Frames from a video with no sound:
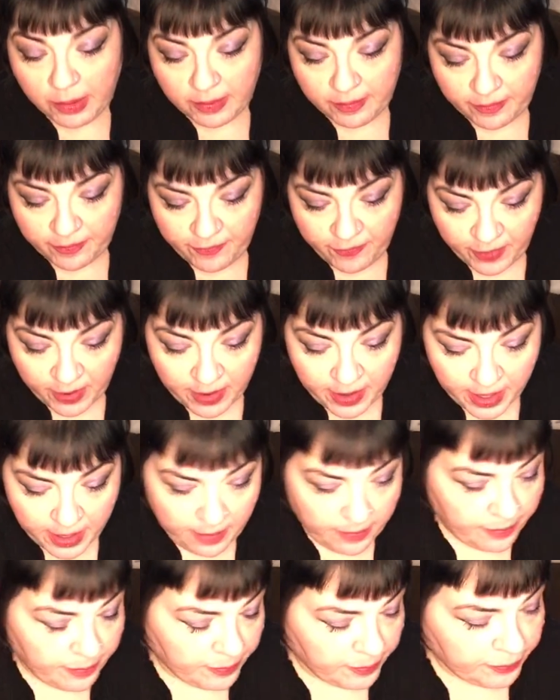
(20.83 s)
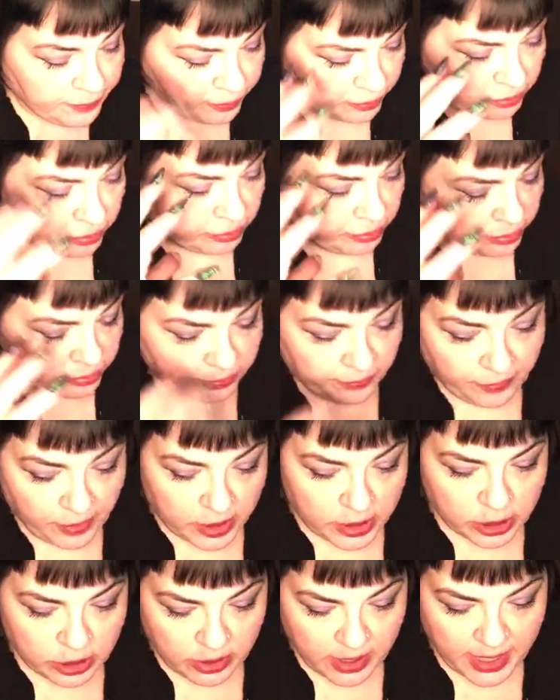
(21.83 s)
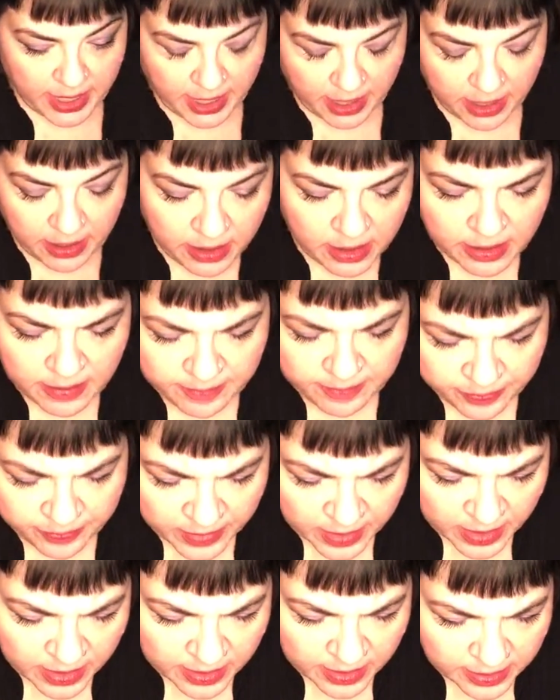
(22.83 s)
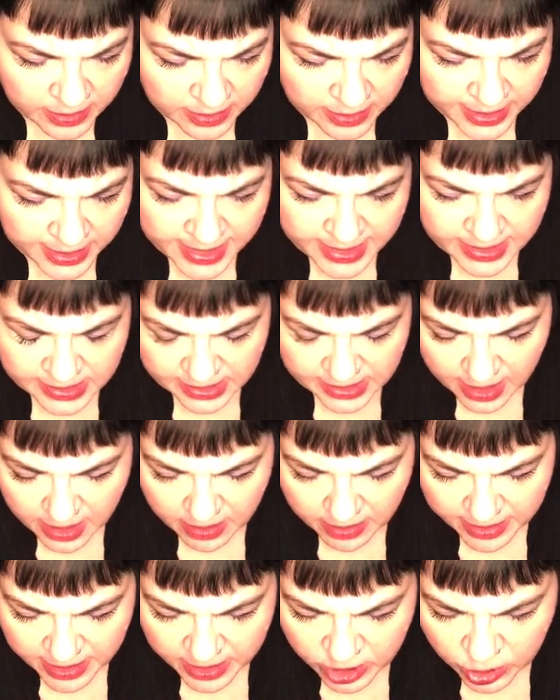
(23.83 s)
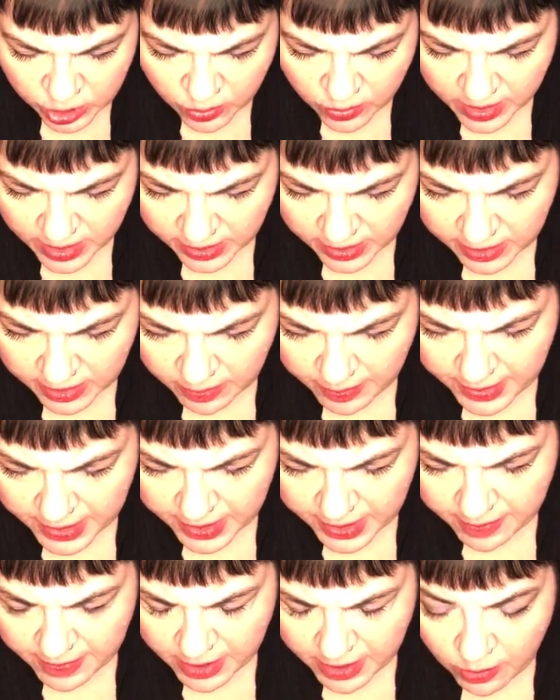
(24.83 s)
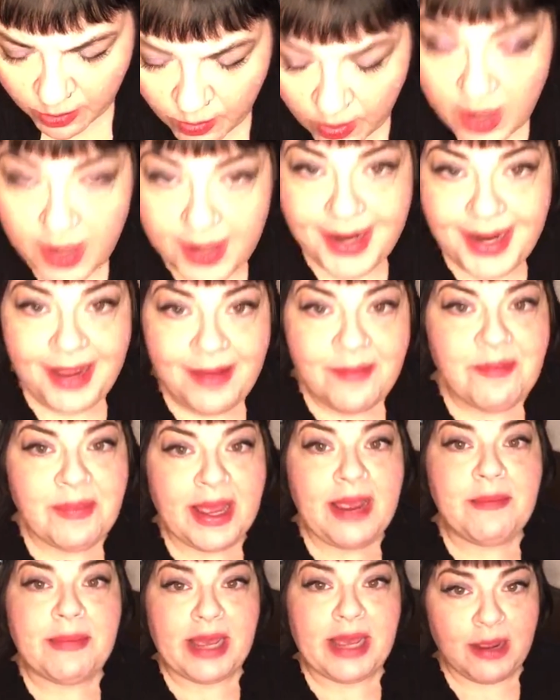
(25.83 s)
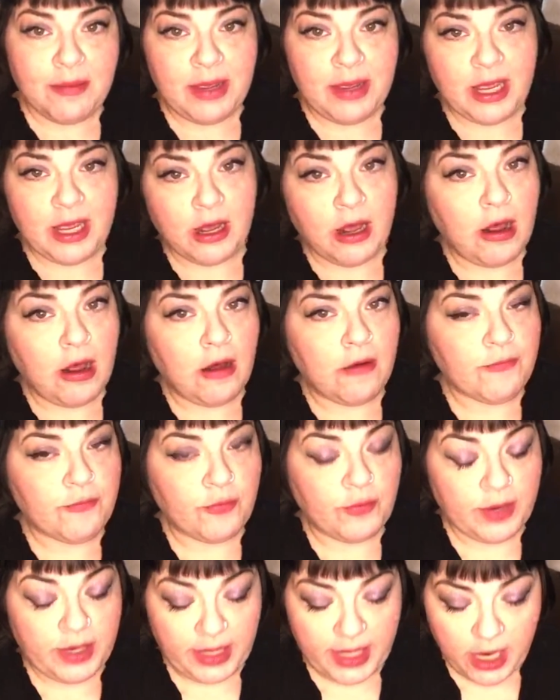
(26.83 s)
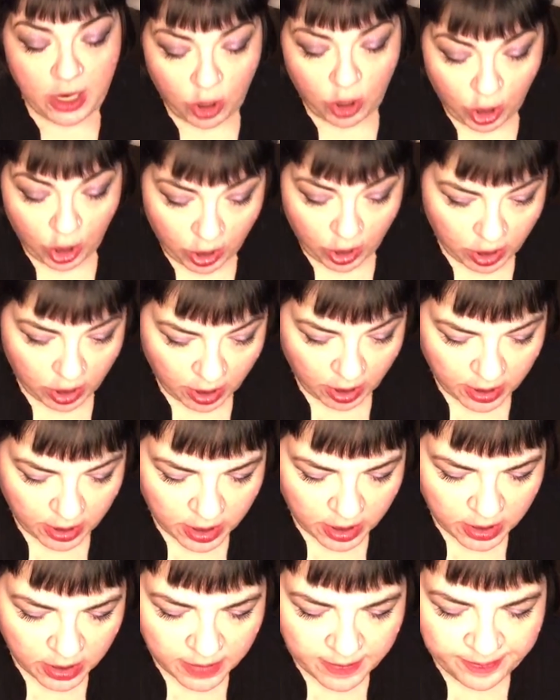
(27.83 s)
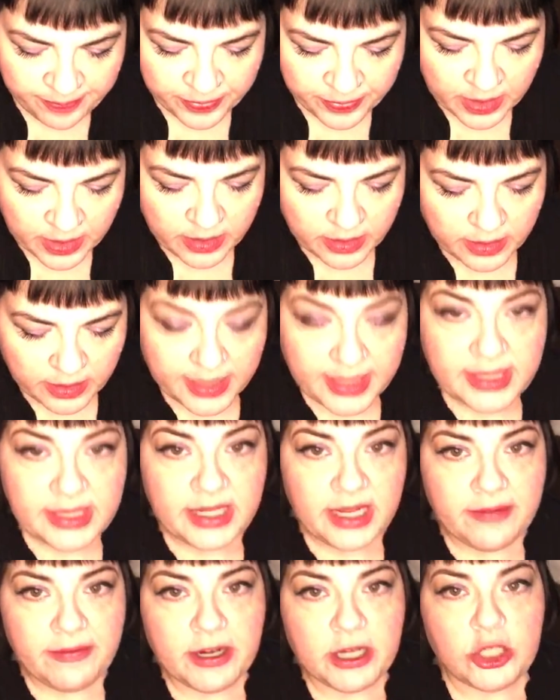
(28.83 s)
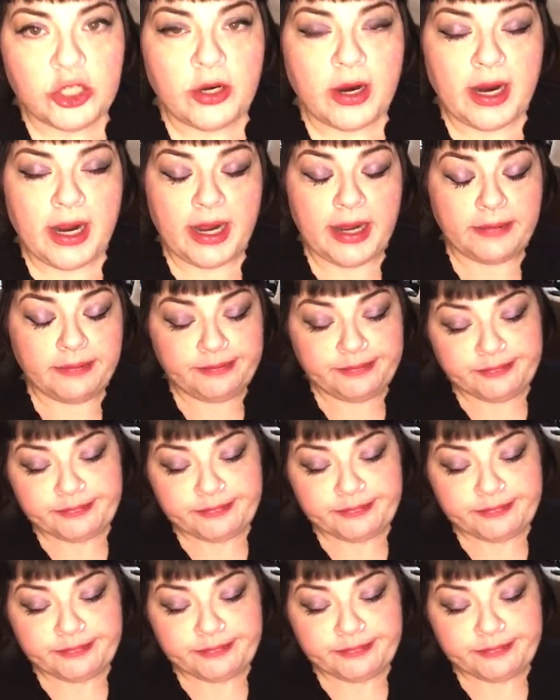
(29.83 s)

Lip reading: I'm very frustrated. Let's enjoy a little bit of marijuana. It may make me cough really hard. Let's give it a try.